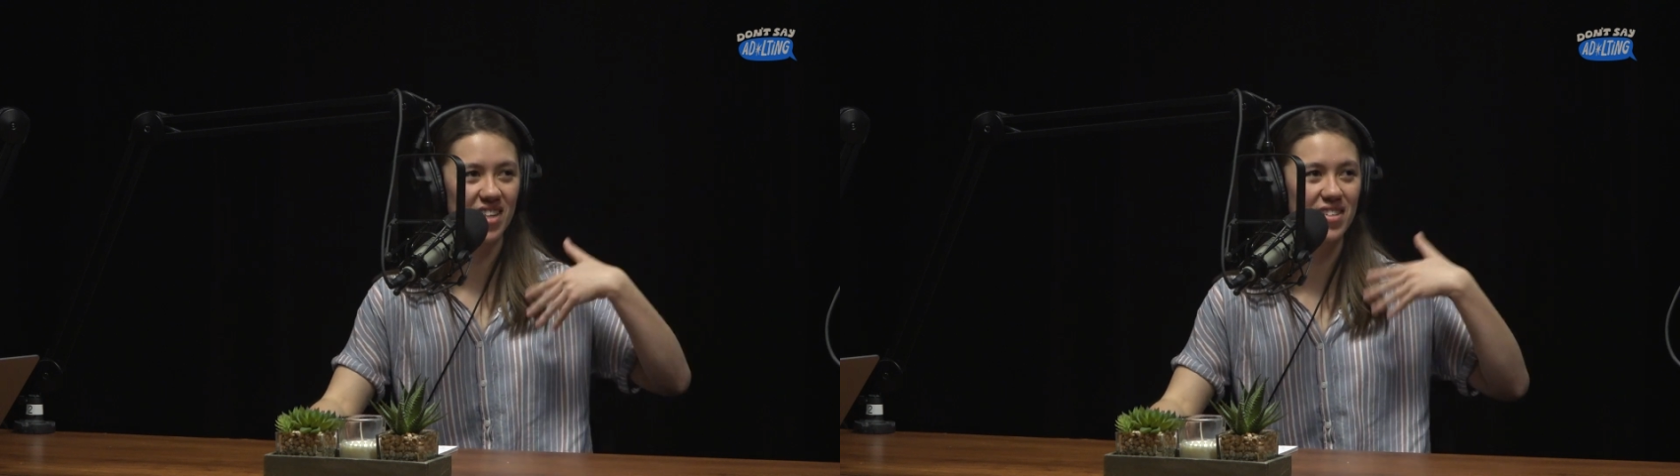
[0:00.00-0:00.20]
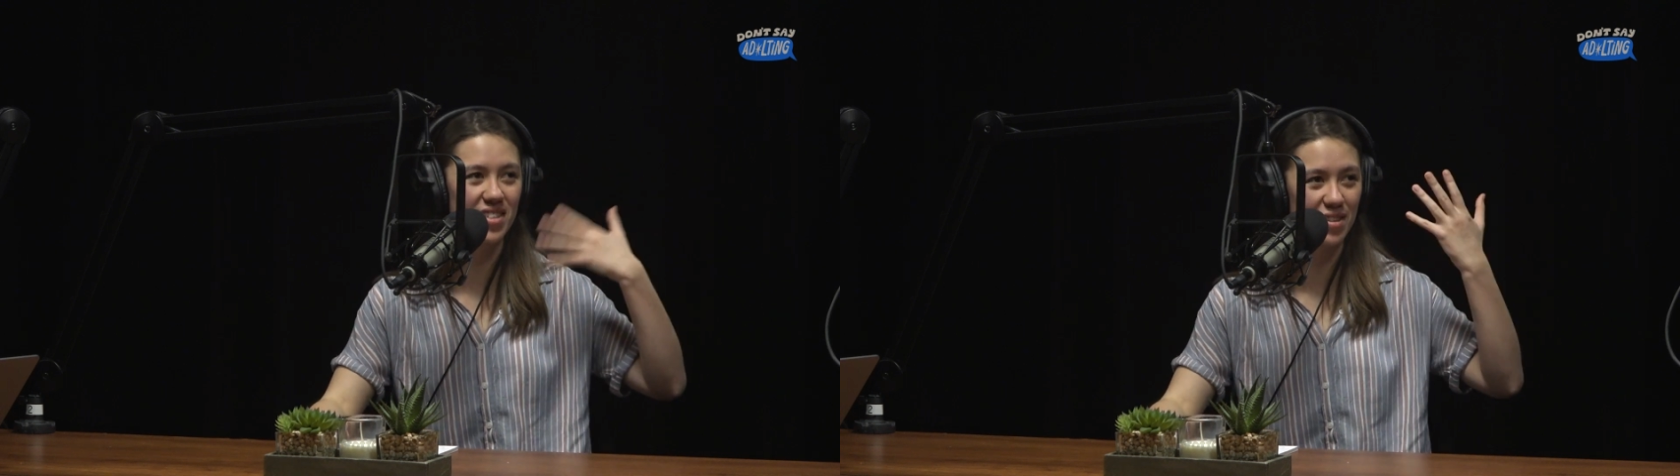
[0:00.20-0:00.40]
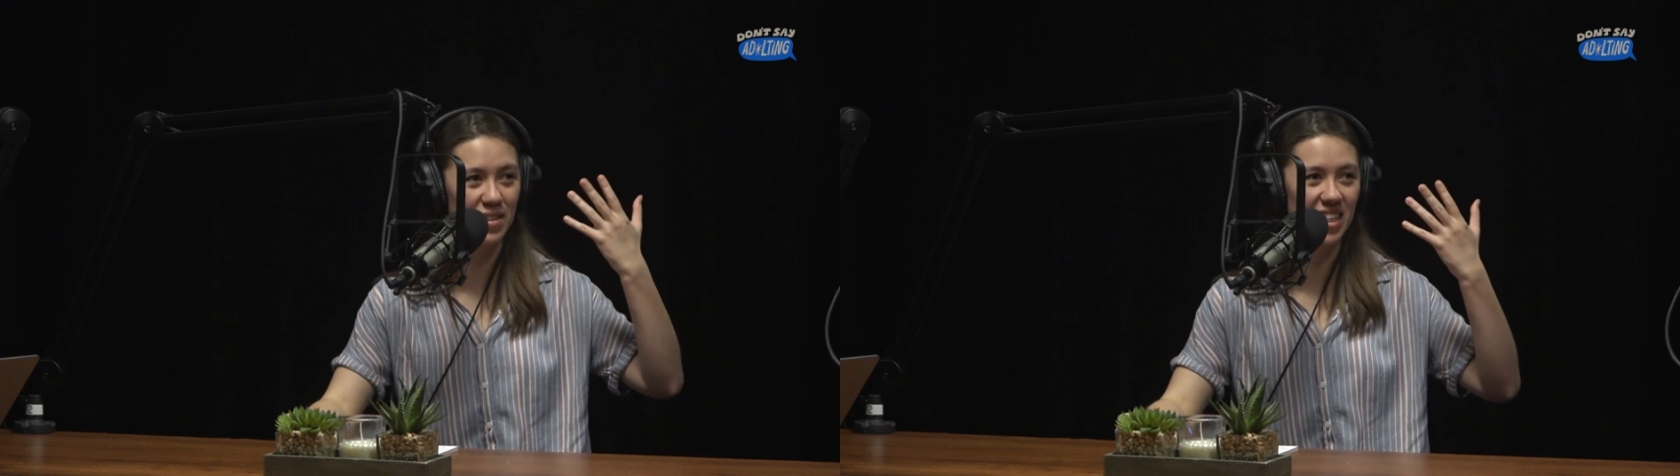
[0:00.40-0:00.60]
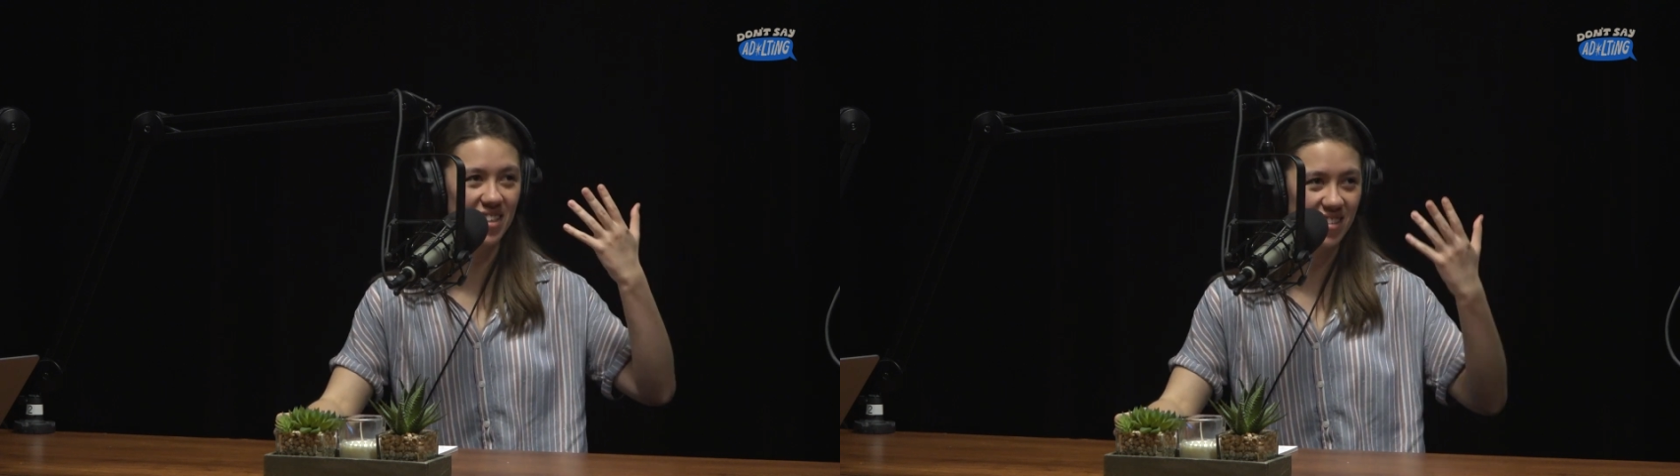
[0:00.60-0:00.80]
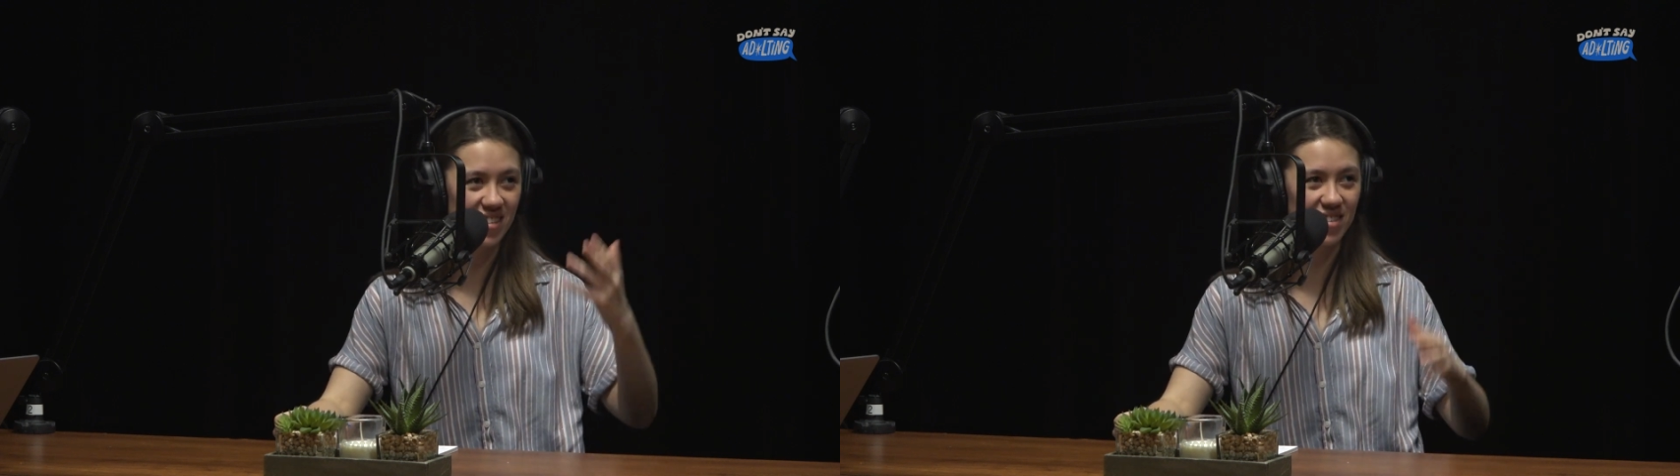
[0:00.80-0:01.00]

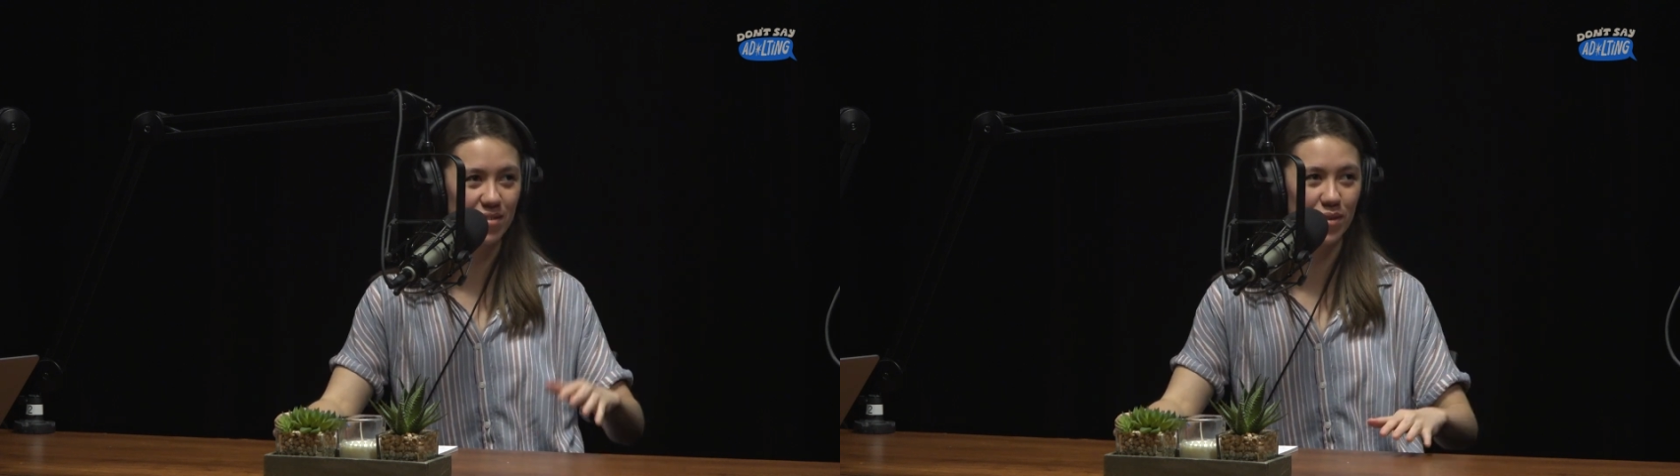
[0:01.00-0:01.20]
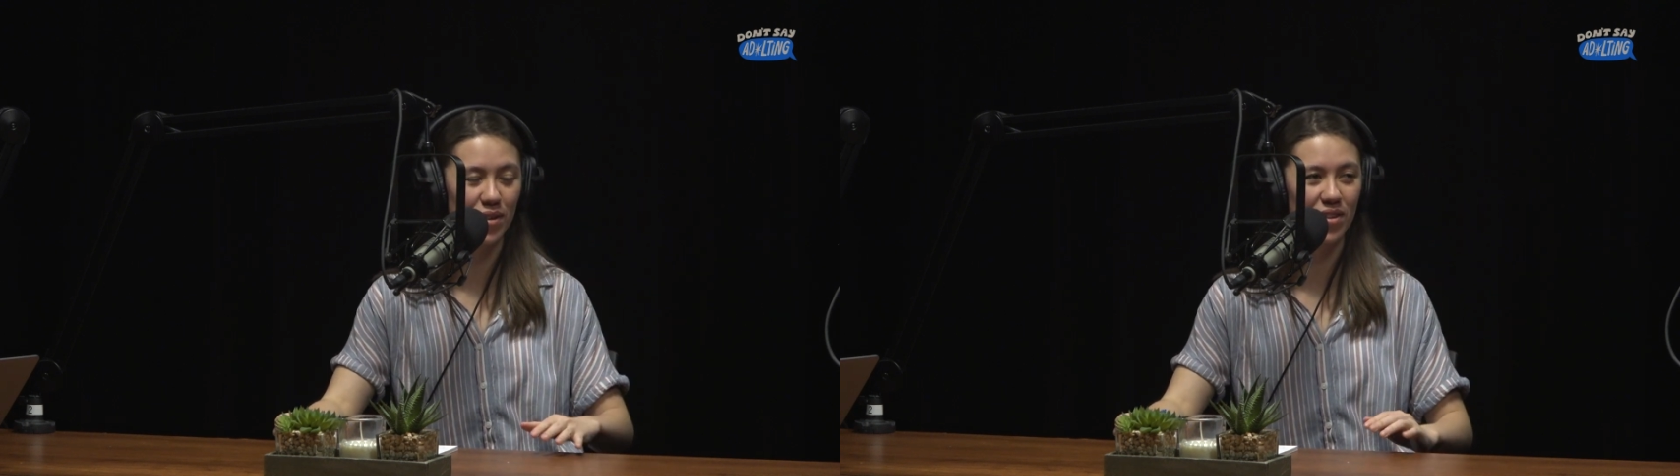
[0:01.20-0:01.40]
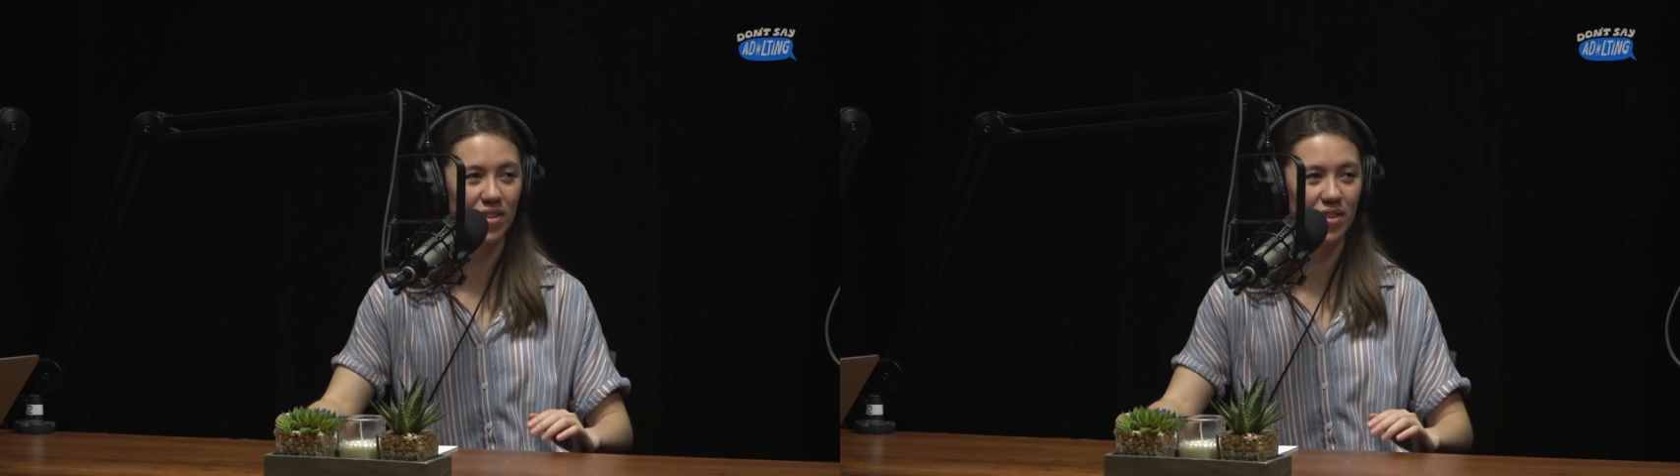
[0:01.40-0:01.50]
sensitivities for?